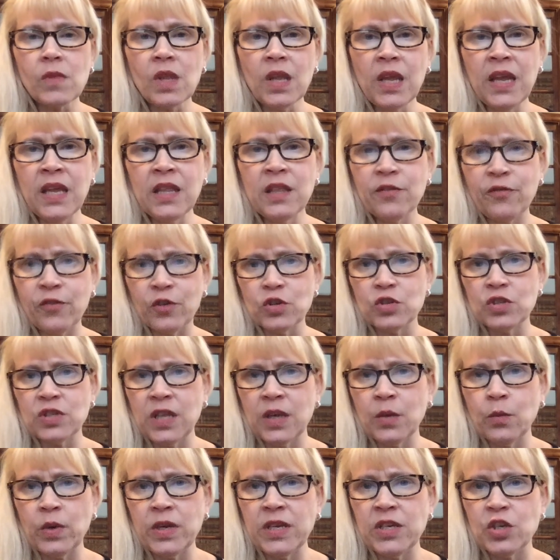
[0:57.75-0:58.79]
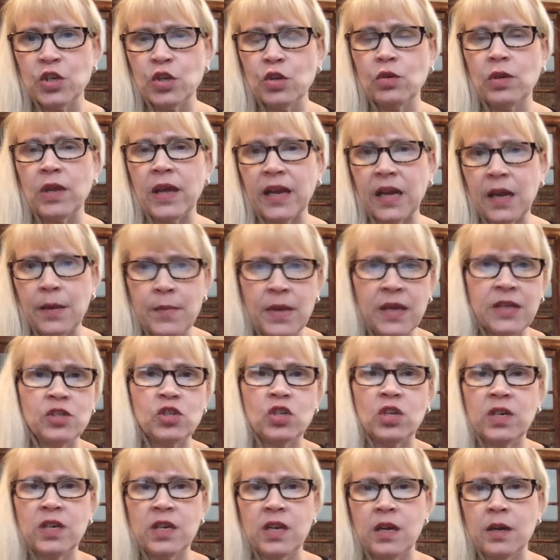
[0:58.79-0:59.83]
And the first thing we do, like I
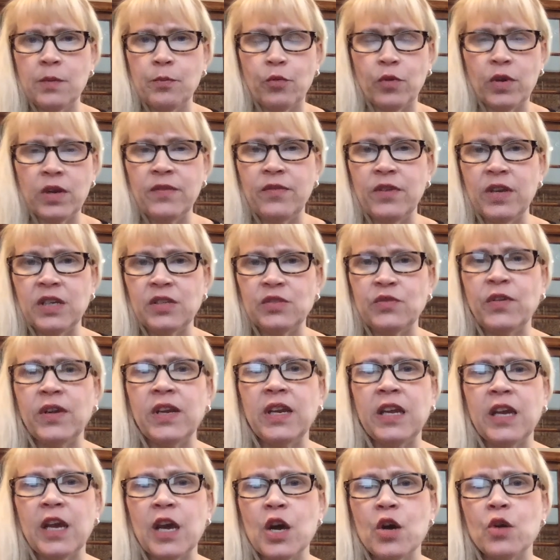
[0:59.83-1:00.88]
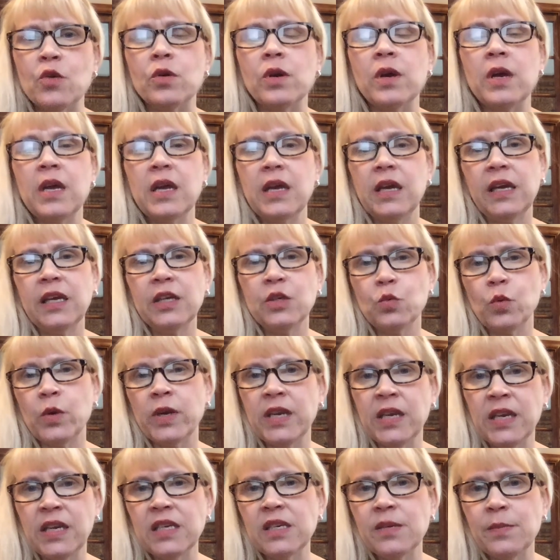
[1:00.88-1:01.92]
mentioned in a previous video, is we
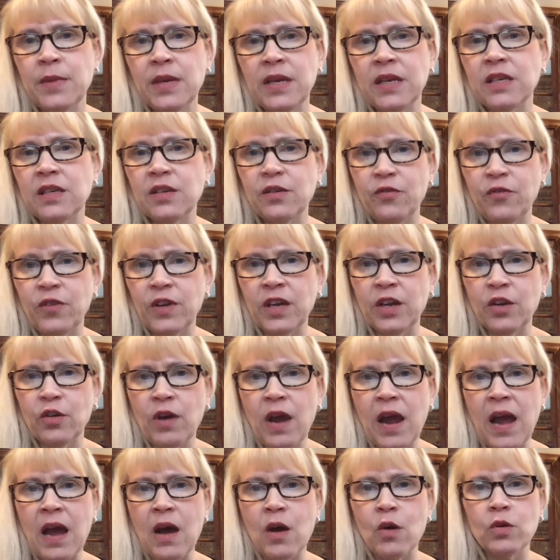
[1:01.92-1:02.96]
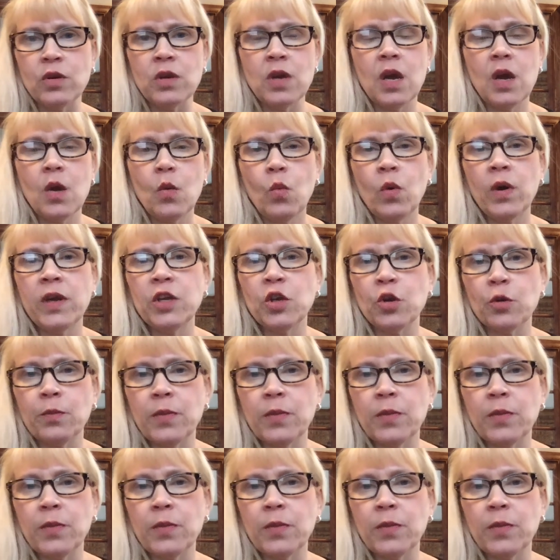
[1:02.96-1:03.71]
need to meet to figure out what your